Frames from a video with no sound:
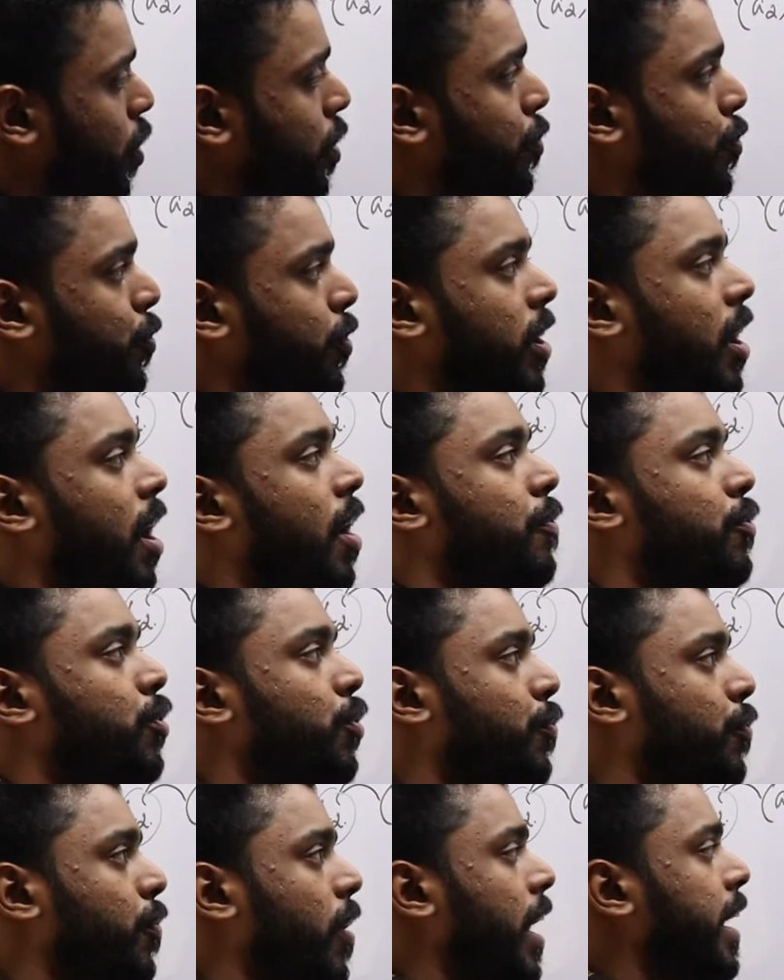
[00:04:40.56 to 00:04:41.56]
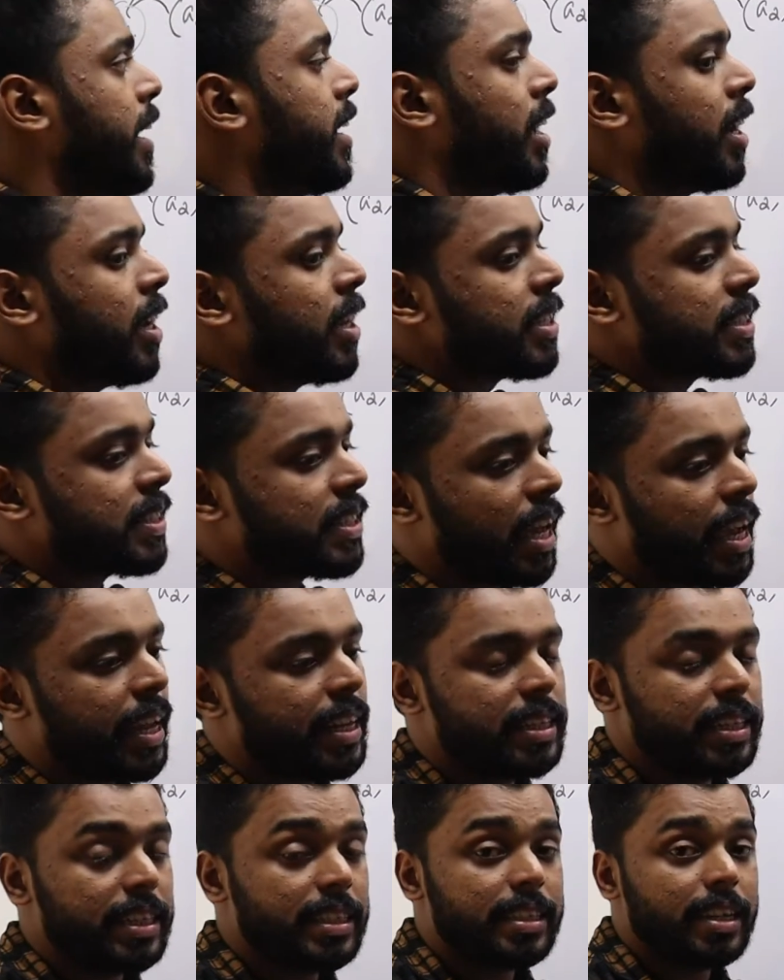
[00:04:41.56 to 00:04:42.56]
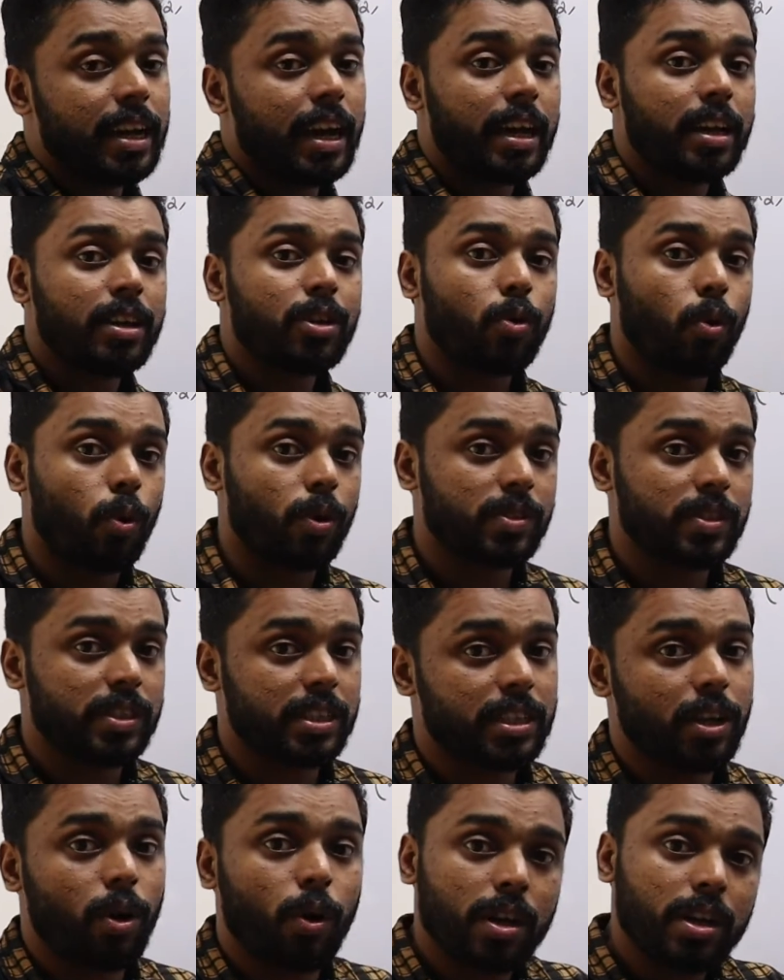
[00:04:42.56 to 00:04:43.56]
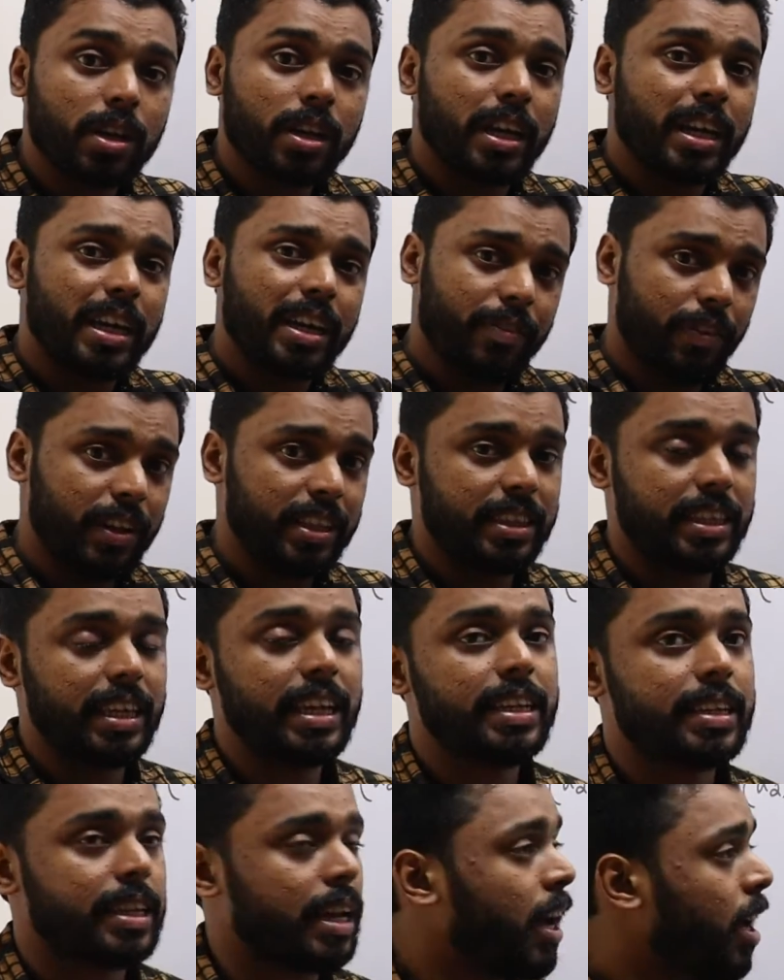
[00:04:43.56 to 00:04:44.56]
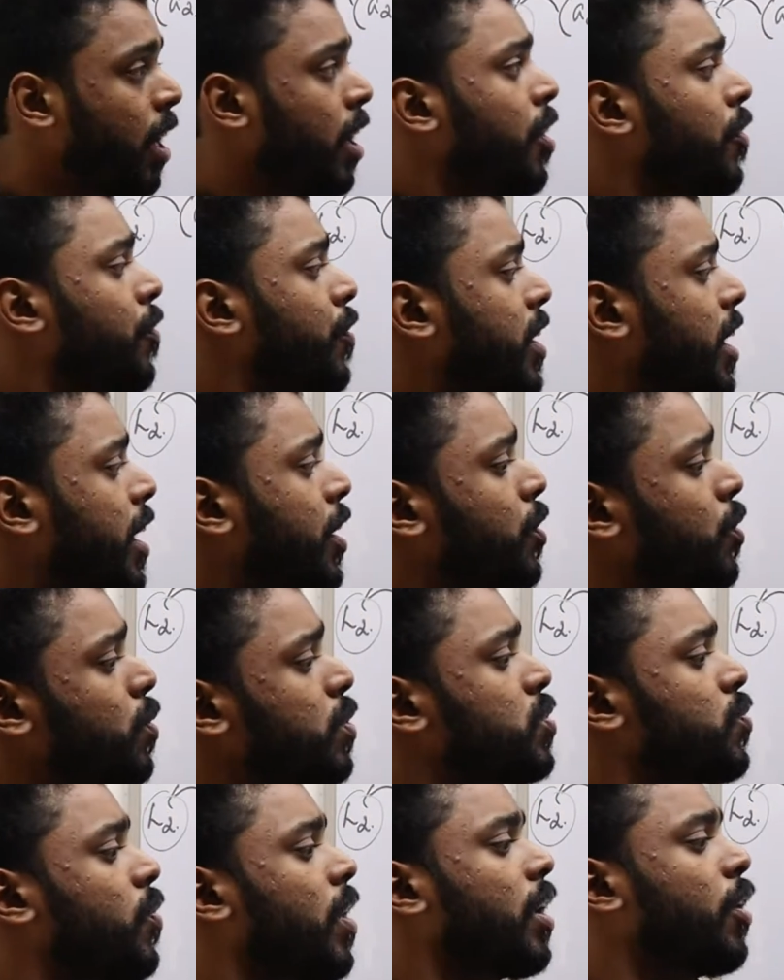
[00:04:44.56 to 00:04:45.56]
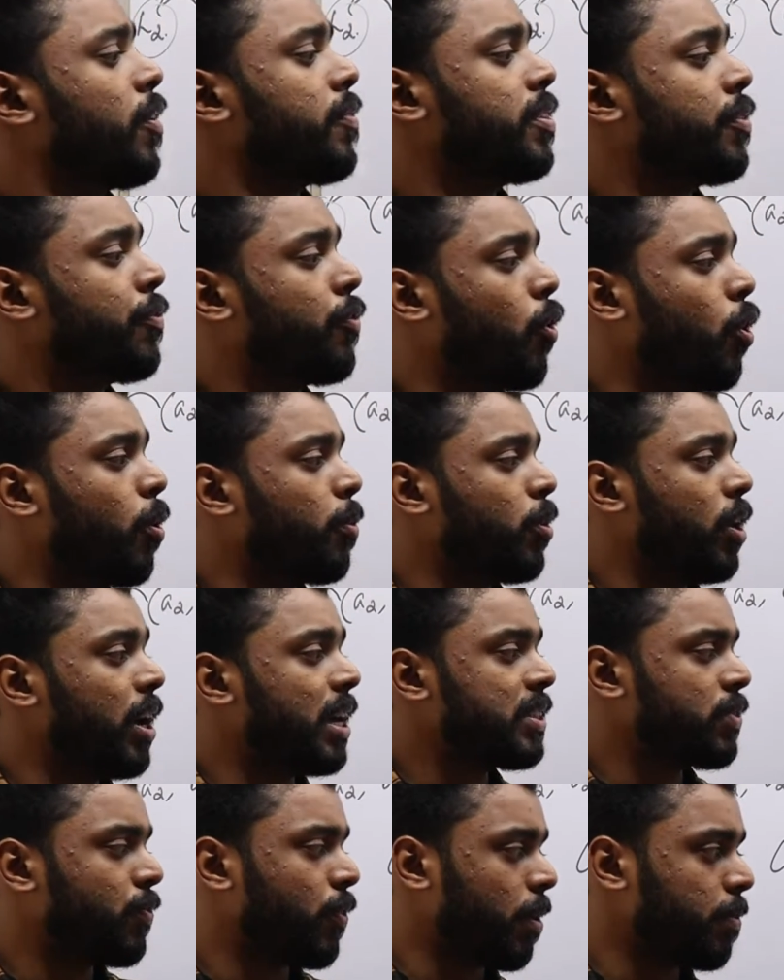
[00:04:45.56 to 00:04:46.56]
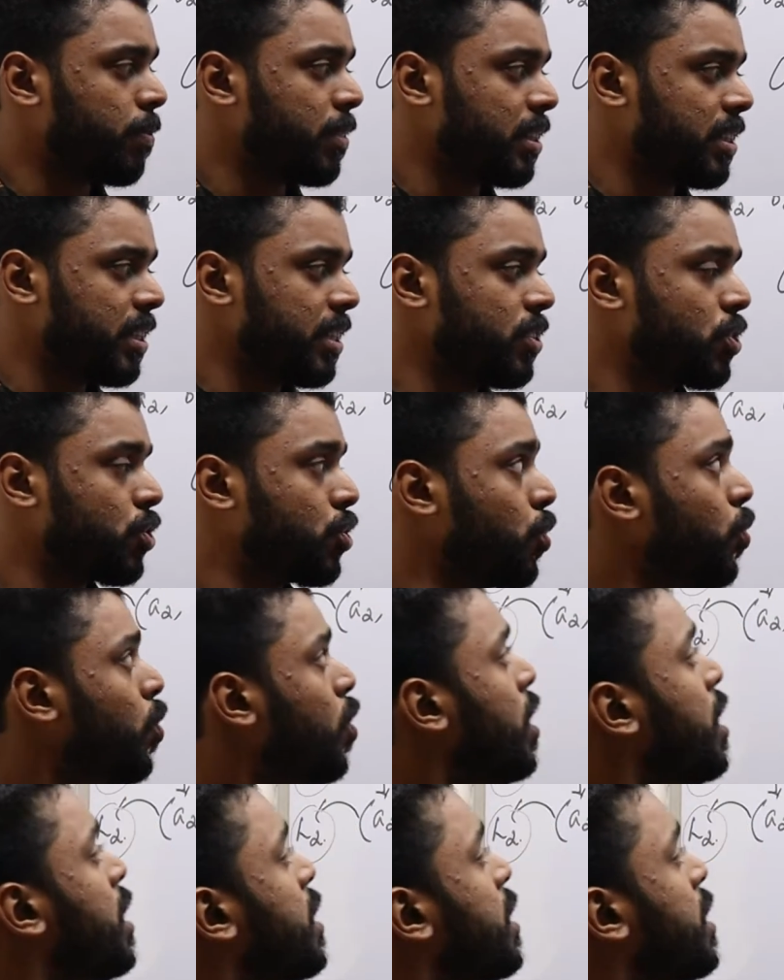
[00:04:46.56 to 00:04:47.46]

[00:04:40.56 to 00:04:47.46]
if we have to find sin theta and cos theta or even theta, we can use one of the formulas from these two